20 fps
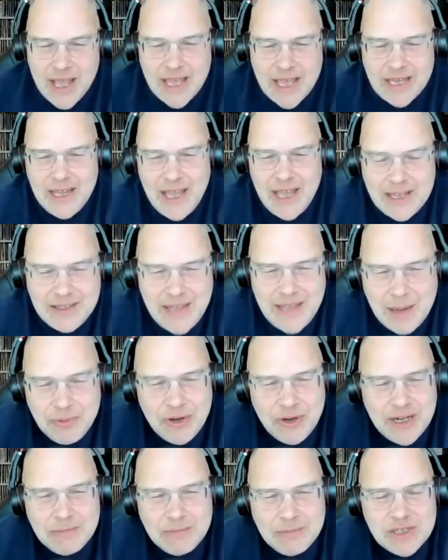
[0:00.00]
And uh-huh. at that
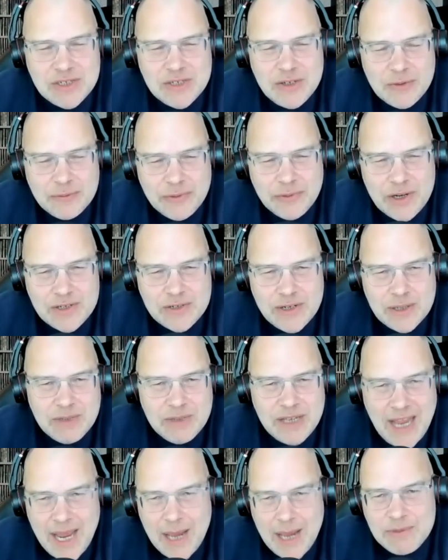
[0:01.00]
point, I'm just so frustrated.
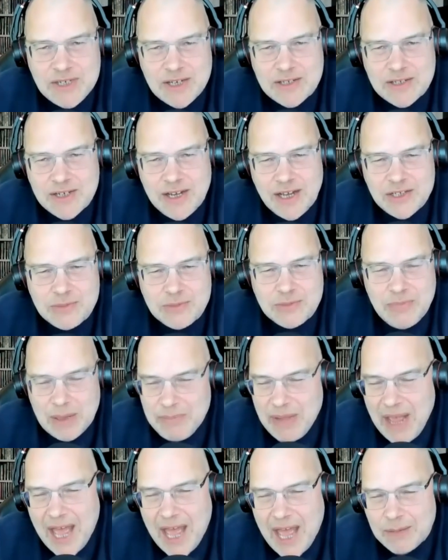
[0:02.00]
But Amazon's got my
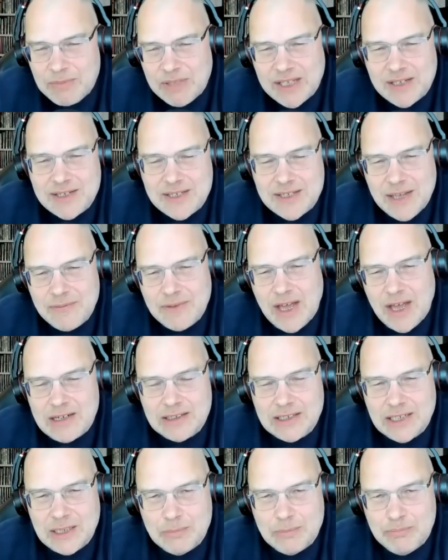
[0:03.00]
back because they've got
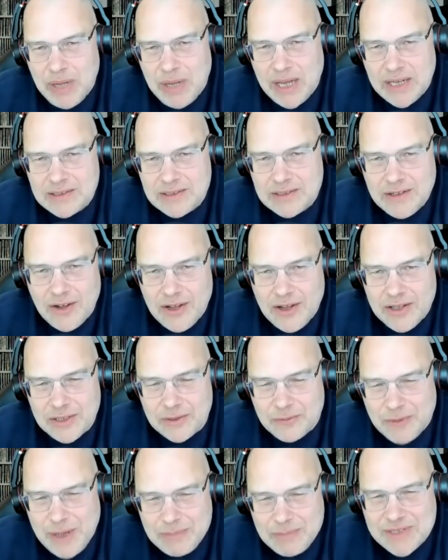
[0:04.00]
a little button on
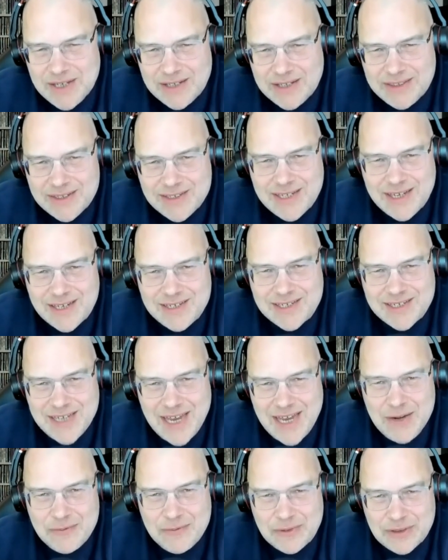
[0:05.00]
their website that says
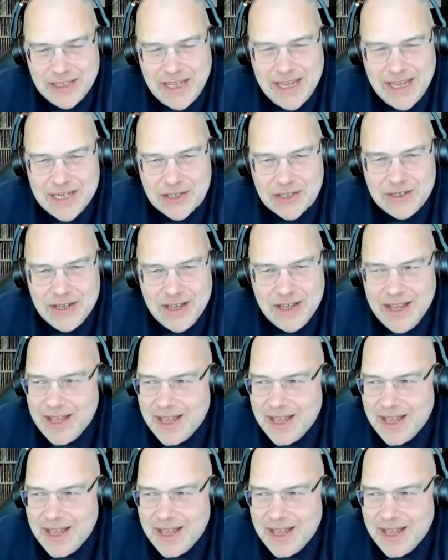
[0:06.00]
save for later.